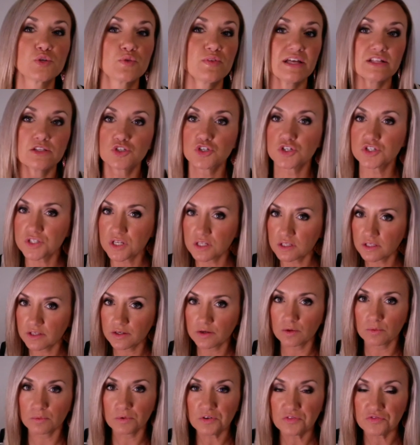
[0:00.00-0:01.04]
that's just a
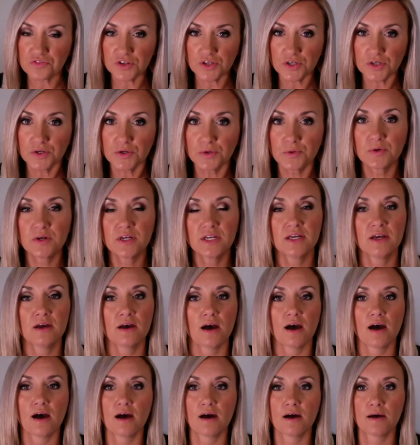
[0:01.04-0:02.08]
little review
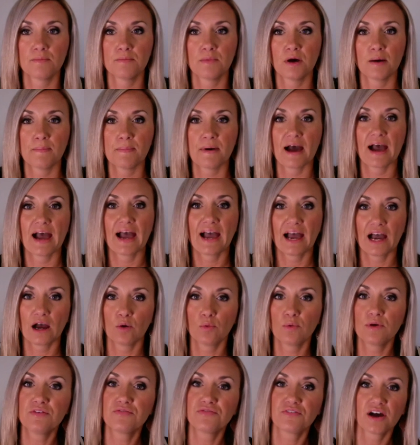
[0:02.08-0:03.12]
about how
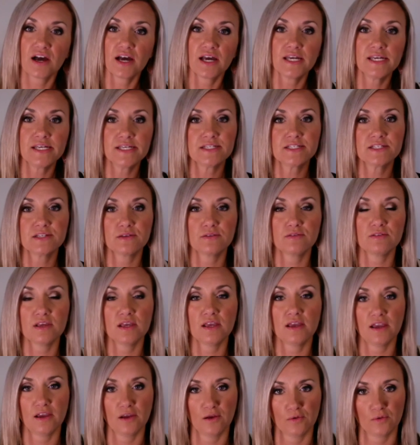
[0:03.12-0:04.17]
we find
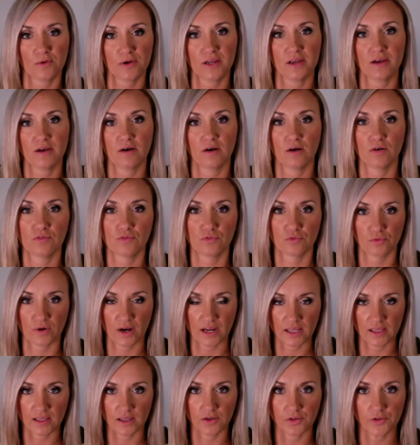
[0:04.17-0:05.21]
the area of
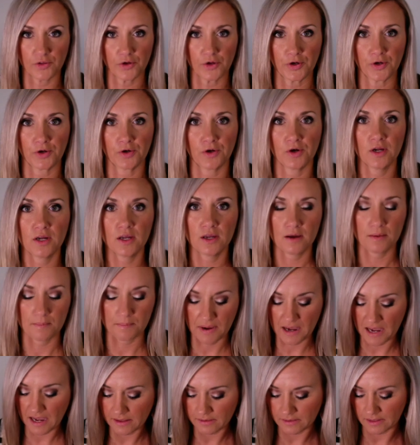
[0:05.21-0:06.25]
regular
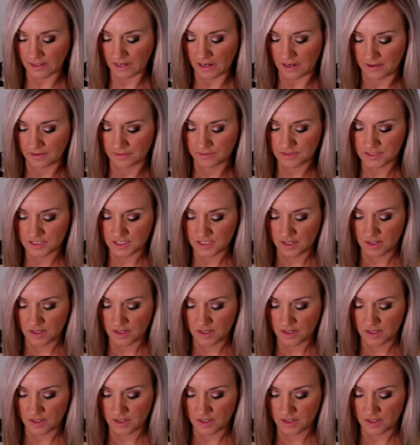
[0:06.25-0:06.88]
polygons.